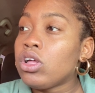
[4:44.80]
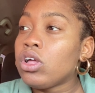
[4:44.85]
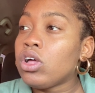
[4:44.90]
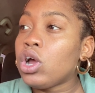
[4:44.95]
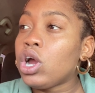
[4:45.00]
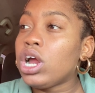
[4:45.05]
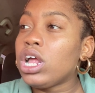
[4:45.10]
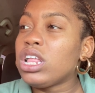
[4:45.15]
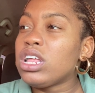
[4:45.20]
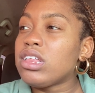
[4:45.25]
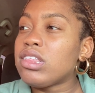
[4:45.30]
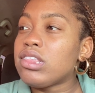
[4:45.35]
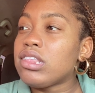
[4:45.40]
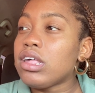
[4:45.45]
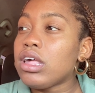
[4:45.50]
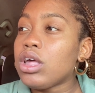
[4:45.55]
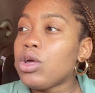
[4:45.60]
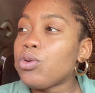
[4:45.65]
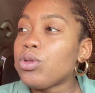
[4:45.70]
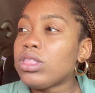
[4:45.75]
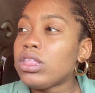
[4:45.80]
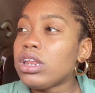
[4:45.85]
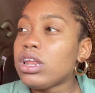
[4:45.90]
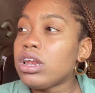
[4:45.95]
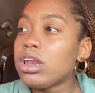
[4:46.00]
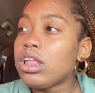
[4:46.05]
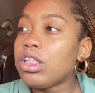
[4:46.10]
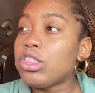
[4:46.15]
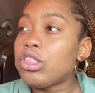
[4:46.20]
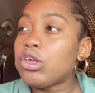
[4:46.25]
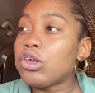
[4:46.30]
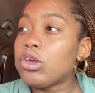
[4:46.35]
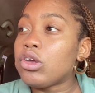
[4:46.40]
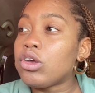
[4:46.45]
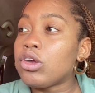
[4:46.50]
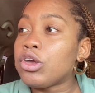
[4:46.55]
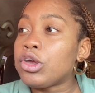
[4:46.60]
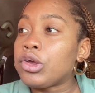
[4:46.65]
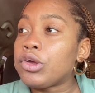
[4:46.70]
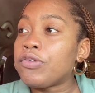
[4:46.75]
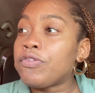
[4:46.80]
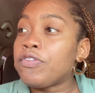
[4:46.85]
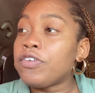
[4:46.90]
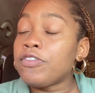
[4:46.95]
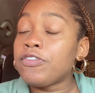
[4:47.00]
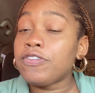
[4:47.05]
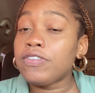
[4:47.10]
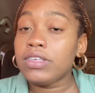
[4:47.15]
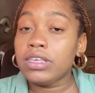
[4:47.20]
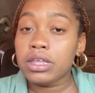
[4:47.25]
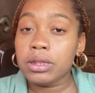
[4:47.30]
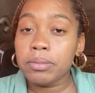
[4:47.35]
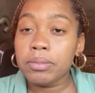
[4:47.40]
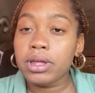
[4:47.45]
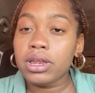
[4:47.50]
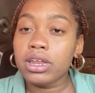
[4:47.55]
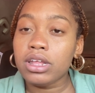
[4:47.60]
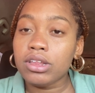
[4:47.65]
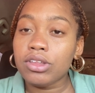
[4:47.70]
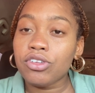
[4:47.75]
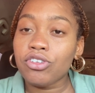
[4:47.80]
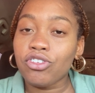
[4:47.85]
or let's say within another 15 minutes,